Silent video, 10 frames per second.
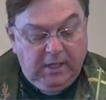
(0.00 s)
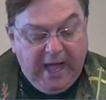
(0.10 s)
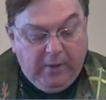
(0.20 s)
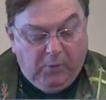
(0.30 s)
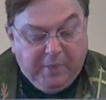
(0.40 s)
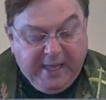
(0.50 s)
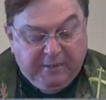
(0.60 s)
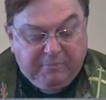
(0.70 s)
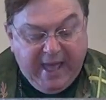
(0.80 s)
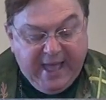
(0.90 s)
I will pay
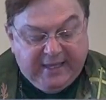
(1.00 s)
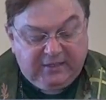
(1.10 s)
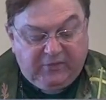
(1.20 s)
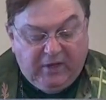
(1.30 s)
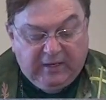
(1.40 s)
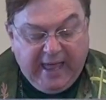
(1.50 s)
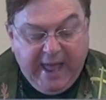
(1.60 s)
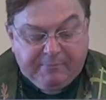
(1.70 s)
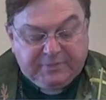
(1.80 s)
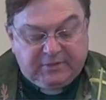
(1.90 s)
it back into their
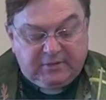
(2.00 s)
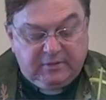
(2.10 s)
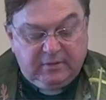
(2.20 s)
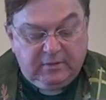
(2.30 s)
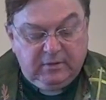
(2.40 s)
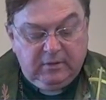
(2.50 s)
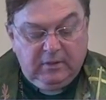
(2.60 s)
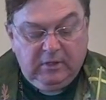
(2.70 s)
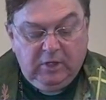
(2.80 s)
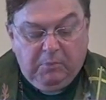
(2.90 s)
laps.
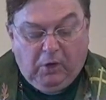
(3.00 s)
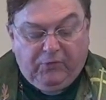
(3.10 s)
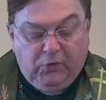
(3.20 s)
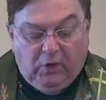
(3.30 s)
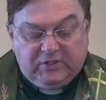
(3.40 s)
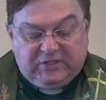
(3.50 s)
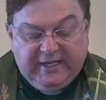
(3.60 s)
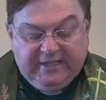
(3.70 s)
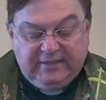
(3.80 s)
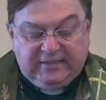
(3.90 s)
Both your
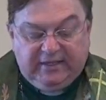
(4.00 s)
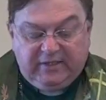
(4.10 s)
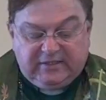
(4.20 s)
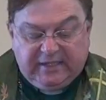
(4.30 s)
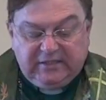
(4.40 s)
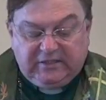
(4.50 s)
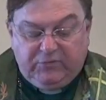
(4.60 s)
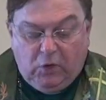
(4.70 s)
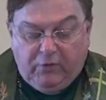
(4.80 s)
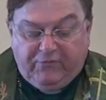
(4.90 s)
sins and the sins of
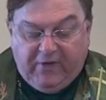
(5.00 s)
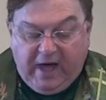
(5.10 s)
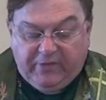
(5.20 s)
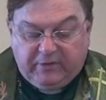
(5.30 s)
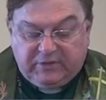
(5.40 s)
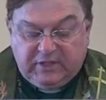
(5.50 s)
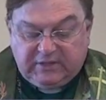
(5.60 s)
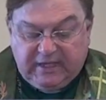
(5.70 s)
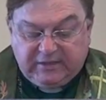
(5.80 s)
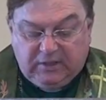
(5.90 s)
your fathers,
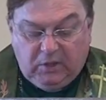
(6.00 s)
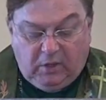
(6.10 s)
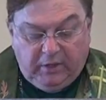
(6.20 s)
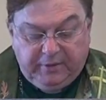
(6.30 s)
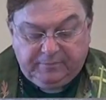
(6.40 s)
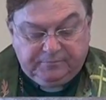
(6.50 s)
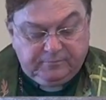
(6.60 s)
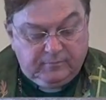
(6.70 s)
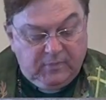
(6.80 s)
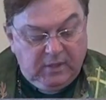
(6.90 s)
says the Lord.
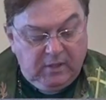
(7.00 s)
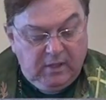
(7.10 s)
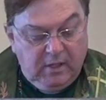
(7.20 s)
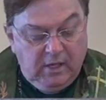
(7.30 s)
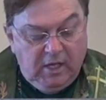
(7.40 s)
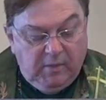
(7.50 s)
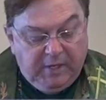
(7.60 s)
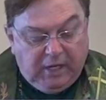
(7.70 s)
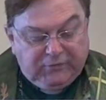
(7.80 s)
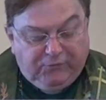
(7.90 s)

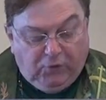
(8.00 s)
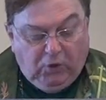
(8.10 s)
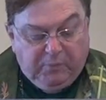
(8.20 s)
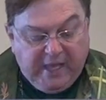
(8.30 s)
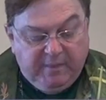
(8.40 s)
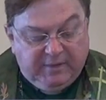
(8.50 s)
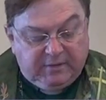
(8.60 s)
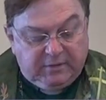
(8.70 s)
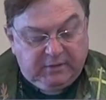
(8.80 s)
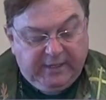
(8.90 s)
Because full
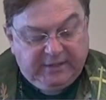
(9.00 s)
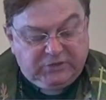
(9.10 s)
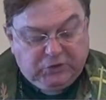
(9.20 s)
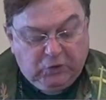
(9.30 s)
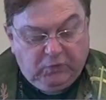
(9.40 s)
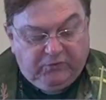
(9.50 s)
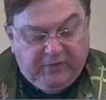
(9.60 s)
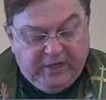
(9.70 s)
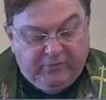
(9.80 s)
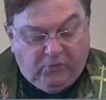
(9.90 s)
payment is due for
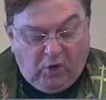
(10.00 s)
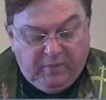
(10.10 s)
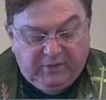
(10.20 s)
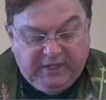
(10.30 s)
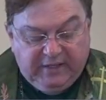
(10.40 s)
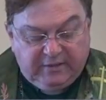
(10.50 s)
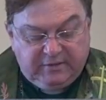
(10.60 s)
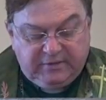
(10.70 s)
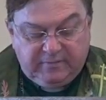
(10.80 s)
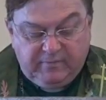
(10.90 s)
their former
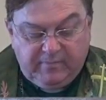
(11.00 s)
deeds.